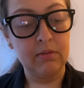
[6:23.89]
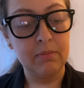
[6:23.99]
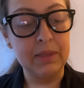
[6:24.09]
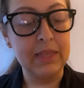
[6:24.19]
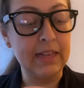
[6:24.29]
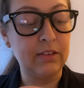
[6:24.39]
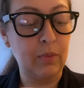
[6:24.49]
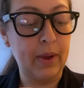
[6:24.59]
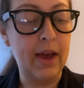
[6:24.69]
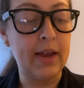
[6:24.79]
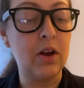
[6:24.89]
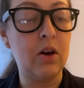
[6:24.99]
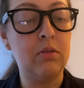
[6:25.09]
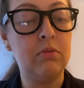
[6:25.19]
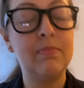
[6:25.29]
but that's the way I
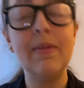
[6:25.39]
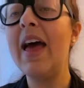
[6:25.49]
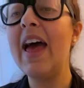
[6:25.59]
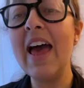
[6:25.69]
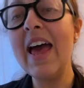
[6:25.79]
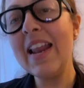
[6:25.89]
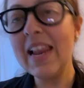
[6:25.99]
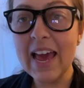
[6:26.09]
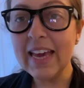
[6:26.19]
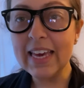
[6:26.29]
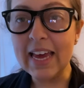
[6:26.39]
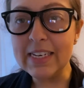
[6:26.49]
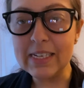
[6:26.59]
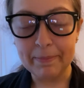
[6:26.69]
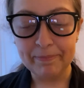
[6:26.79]
know, and I like it.